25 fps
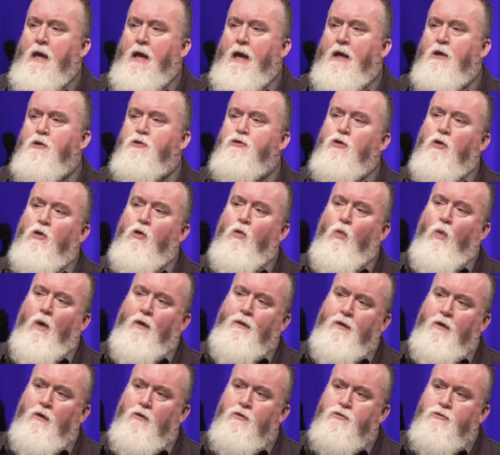And so
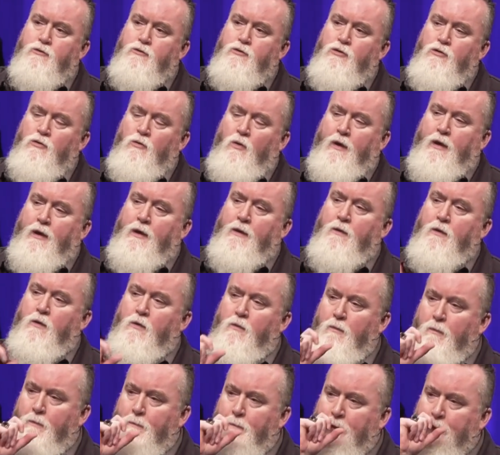what they're
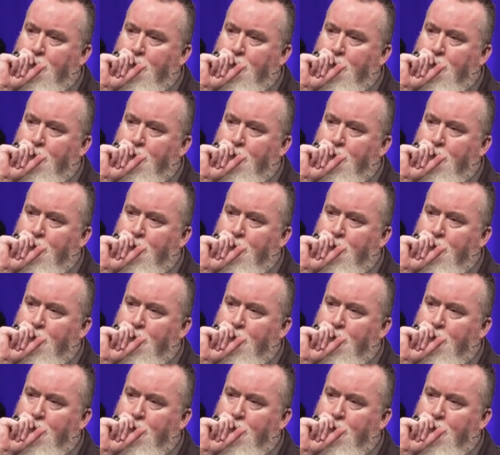doing,